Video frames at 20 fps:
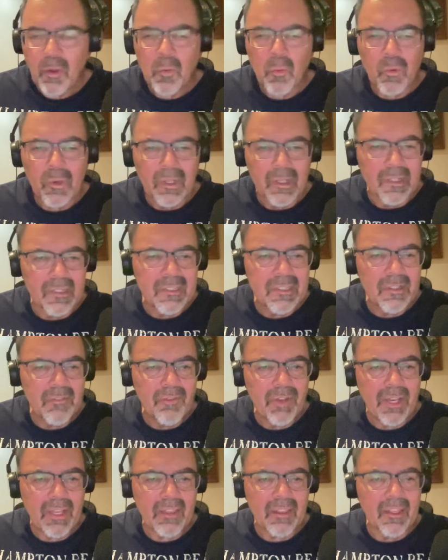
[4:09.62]

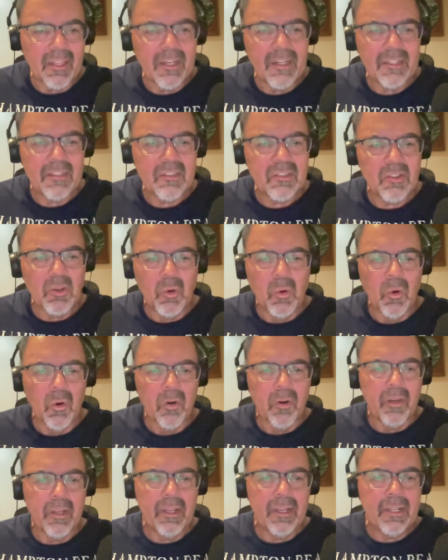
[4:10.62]
relative athletic
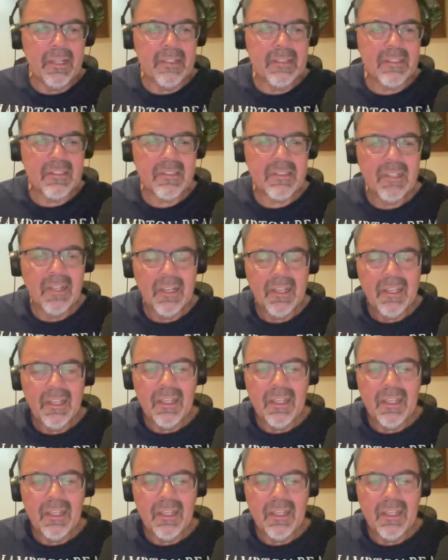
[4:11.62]
score, and it's